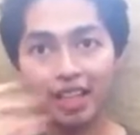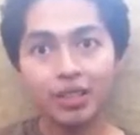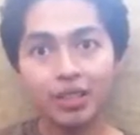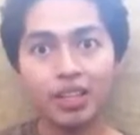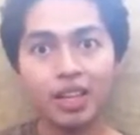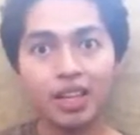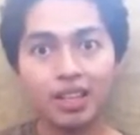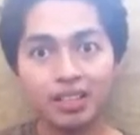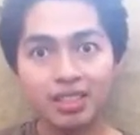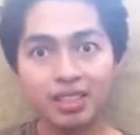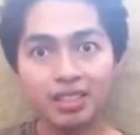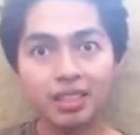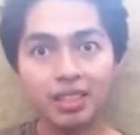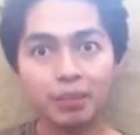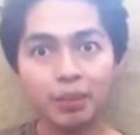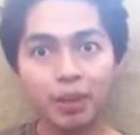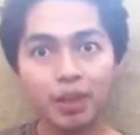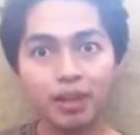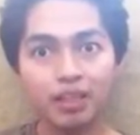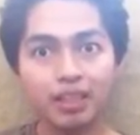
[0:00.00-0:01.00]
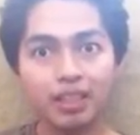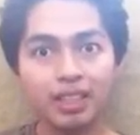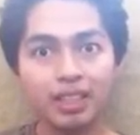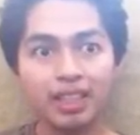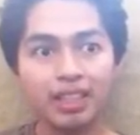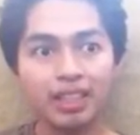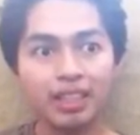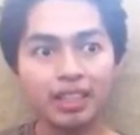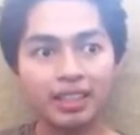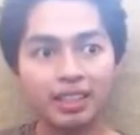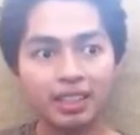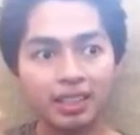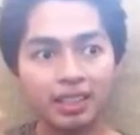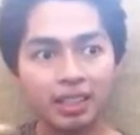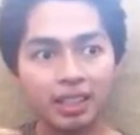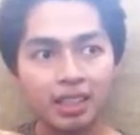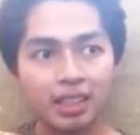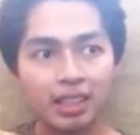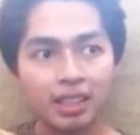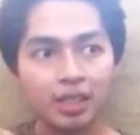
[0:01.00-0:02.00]
I could not sleep all day. Like,
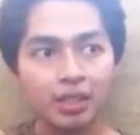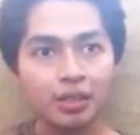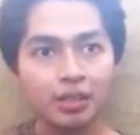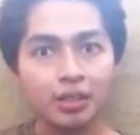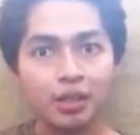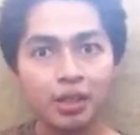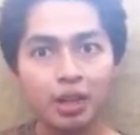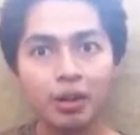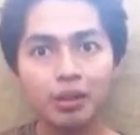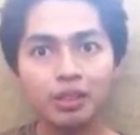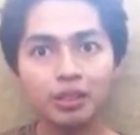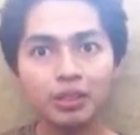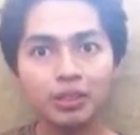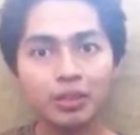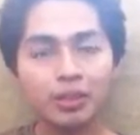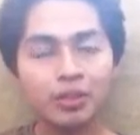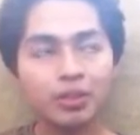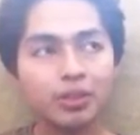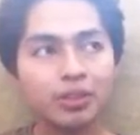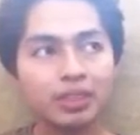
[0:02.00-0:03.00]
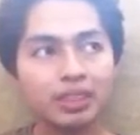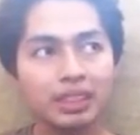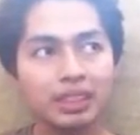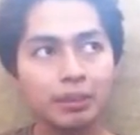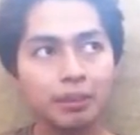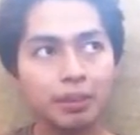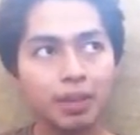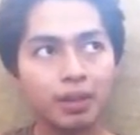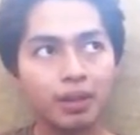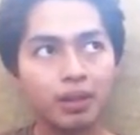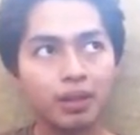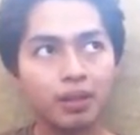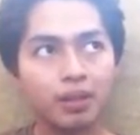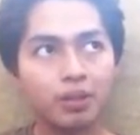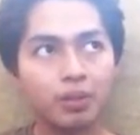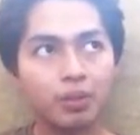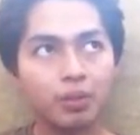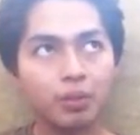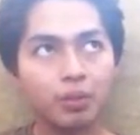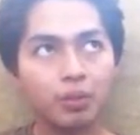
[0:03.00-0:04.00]
you know, I was gonna go to sleep
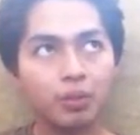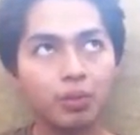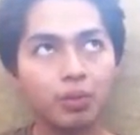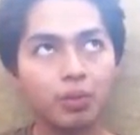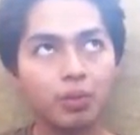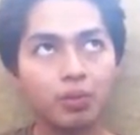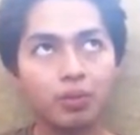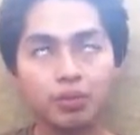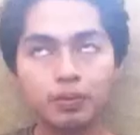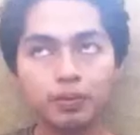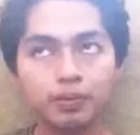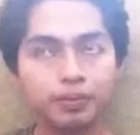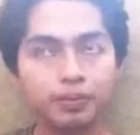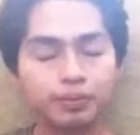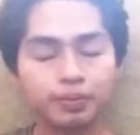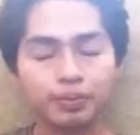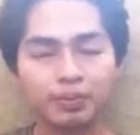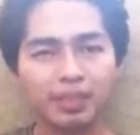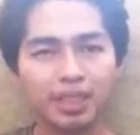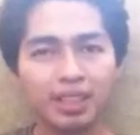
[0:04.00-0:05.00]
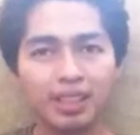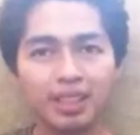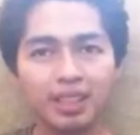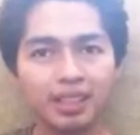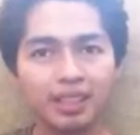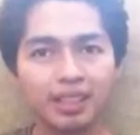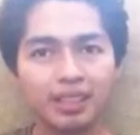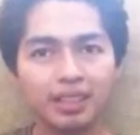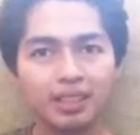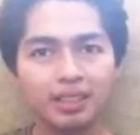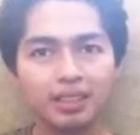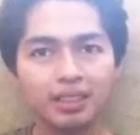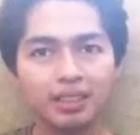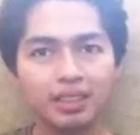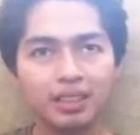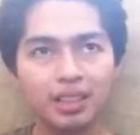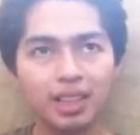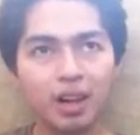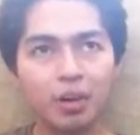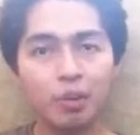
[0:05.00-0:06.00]
around like
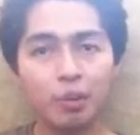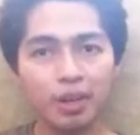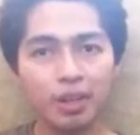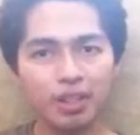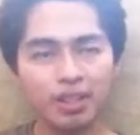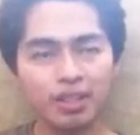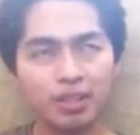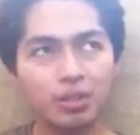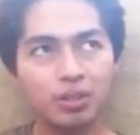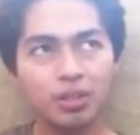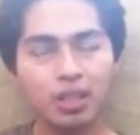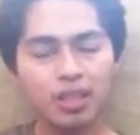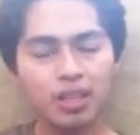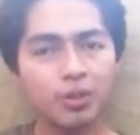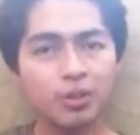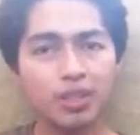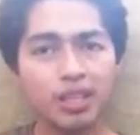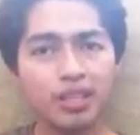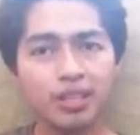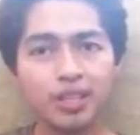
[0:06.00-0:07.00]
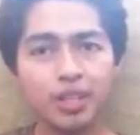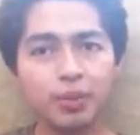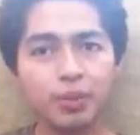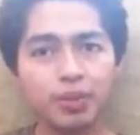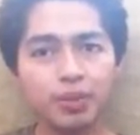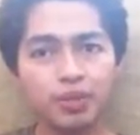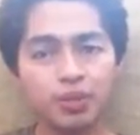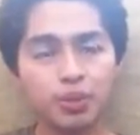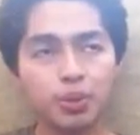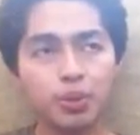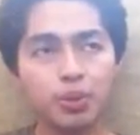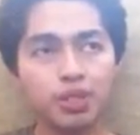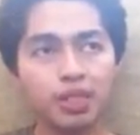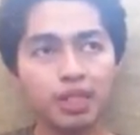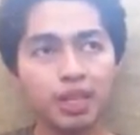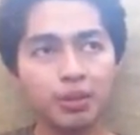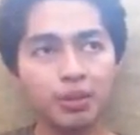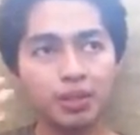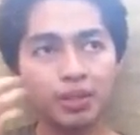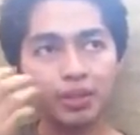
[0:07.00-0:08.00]
on Wednesday. Yesterday was
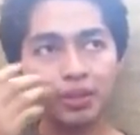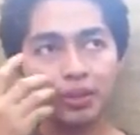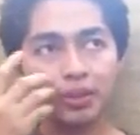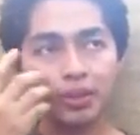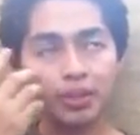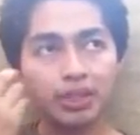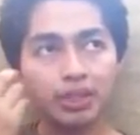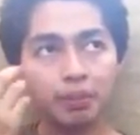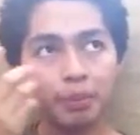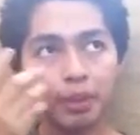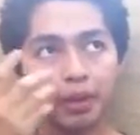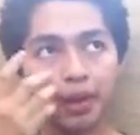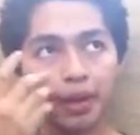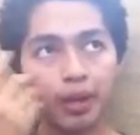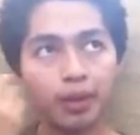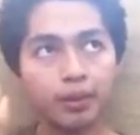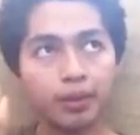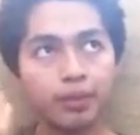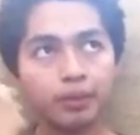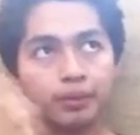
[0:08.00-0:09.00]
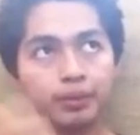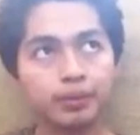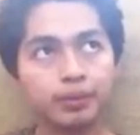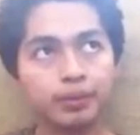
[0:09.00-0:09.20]
Tuesday. I was gonna go to sleep around